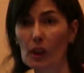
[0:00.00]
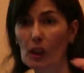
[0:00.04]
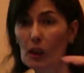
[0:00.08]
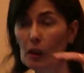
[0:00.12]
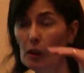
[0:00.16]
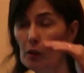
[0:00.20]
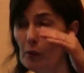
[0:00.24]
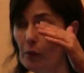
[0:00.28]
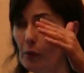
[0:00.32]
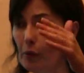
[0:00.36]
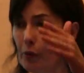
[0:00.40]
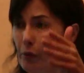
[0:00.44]

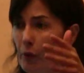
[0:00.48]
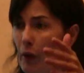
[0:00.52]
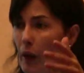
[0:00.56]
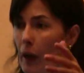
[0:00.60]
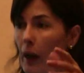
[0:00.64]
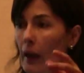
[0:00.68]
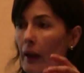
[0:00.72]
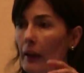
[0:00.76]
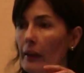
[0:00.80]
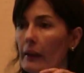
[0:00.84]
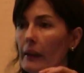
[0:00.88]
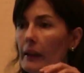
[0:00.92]

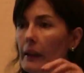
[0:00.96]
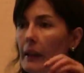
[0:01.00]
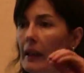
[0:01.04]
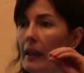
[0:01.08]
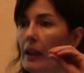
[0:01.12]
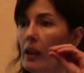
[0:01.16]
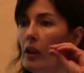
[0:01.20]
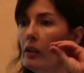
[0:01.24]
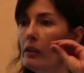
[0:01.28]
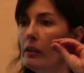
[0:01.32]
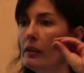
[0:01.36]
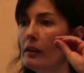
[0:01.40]
far, he
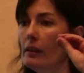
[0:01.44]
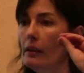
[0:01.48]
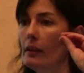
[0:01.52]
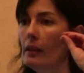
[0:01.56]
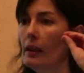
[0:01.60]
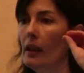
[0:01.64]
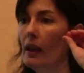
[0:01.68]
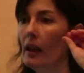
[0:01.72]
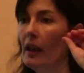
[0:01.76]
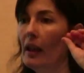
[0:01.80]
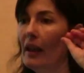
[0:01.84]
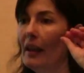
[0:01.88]
cannot
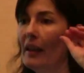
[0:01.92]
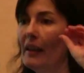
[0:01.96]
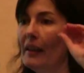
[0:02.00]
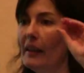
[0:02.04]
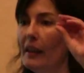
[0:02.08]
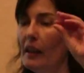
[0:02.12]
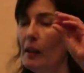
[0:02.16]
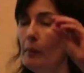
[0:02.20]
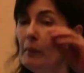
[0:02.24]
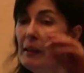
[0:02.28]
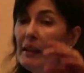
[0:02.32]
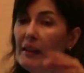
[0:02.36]

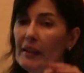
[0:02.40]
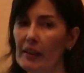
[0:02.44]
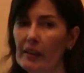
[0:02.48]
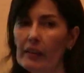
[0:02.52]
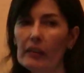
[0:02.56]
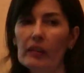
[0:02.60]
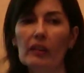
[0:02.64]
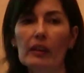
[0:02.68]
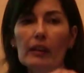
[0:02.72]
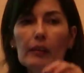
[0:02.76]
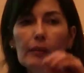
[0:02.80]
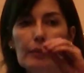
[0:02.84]

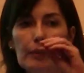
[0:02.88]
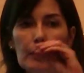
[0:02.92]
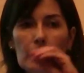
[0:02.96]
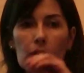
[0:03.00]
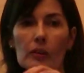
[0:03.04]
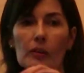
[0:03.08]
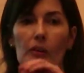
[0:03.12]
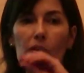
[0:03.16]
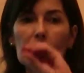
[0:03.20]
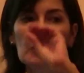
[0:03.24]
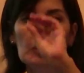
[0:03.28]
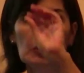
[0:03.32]
immediately
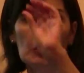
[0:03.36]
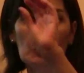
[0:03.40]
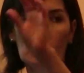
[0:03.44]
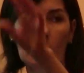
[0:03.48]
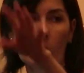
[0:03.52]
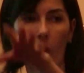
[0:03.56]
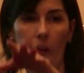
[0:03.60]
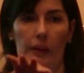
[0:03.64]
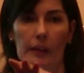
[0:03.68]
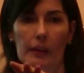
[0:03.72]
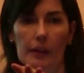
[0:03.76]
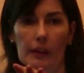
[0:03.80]
focus
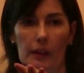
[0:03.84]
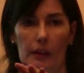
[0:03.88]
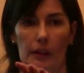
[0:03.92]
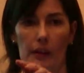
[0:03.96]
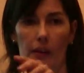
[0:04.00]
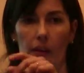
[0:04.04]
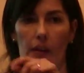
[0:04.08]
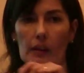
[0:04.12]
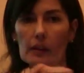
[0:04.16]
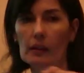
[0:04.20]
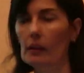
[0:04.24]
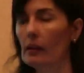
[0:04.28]
what he's
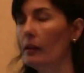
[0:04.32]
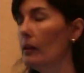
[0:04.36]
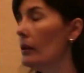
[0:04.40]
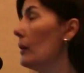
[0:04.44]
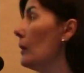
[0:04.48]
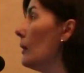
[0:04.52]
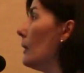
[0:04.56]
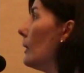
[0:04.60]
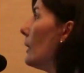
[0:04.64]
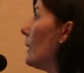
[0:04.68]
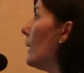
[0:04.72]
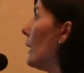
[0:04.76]

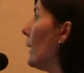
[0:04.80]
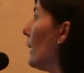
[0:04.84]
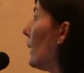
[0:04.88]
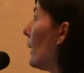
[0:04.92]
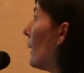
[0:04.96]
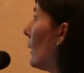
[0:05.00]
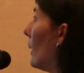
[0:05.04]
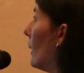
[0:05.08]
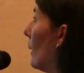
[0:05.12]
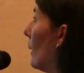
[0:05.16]
seeing.